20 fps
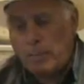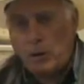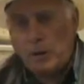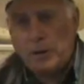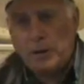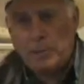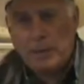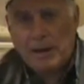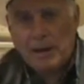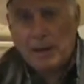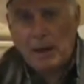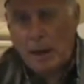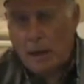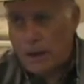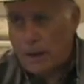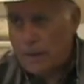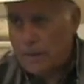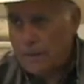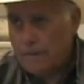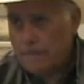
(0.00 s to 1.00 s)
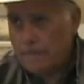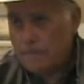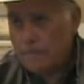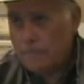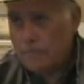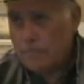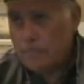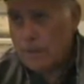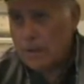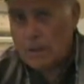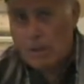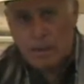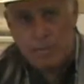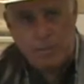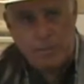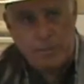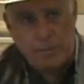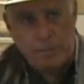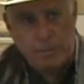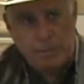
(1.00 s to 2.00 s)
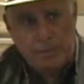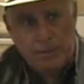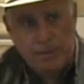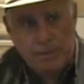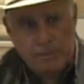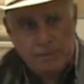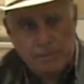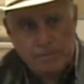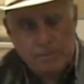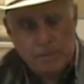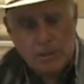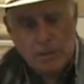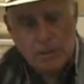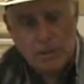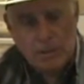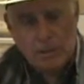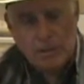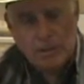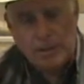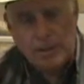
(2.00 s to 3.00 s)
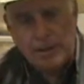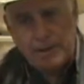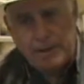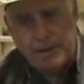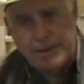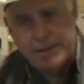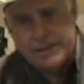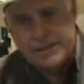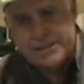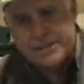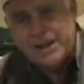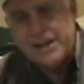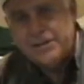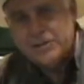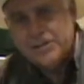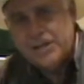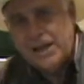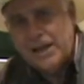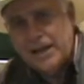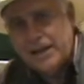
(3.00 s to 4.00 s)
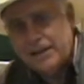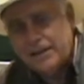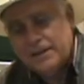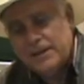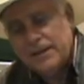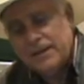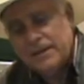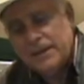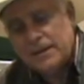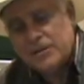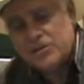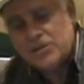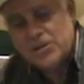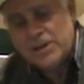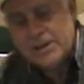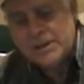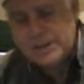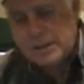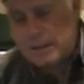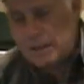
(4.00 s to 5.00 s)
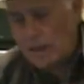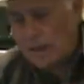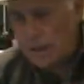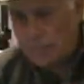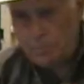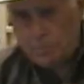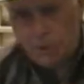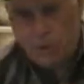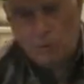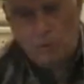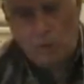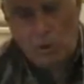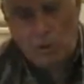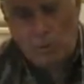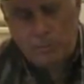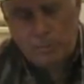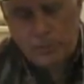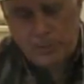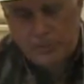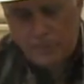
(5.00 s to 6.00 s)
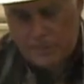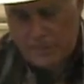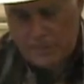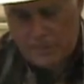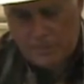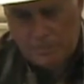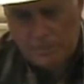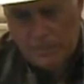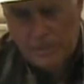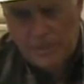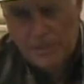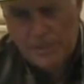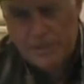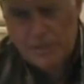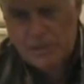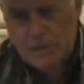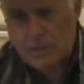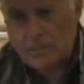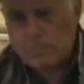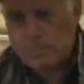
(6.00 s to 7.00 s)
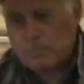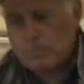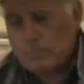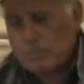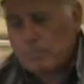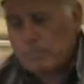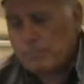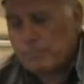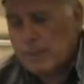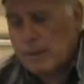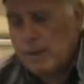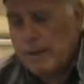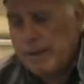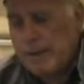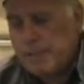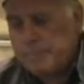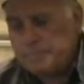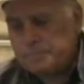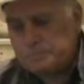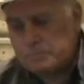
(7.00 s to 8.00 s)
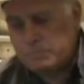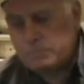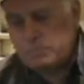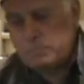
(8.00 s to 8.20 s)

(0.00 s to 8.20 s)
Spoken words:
appointed by God. God put them in place. Now, it sounds like that's saying that God put them in place, and